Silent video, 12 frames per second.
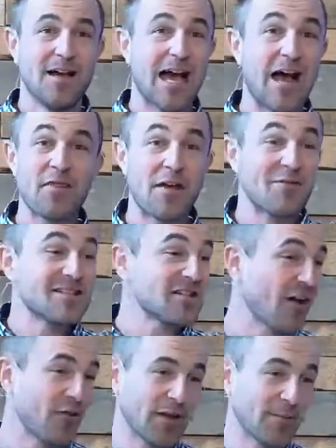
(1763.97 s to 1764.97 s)
and there is
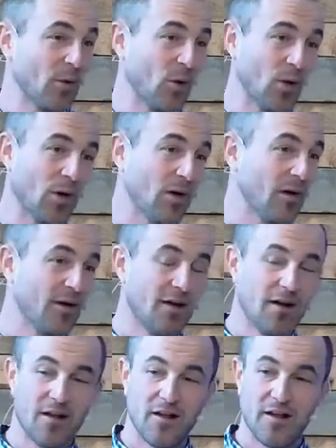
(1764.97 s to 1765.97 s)
nothing more
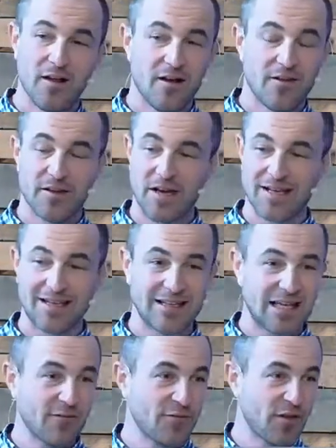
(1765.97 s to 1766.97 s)
that I can
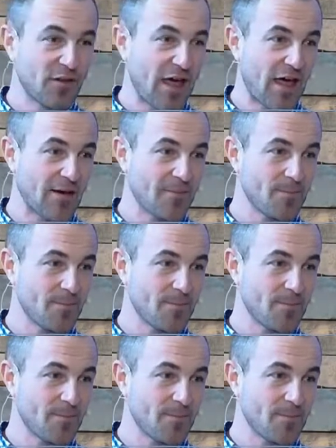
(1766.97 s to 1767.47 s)
give than that.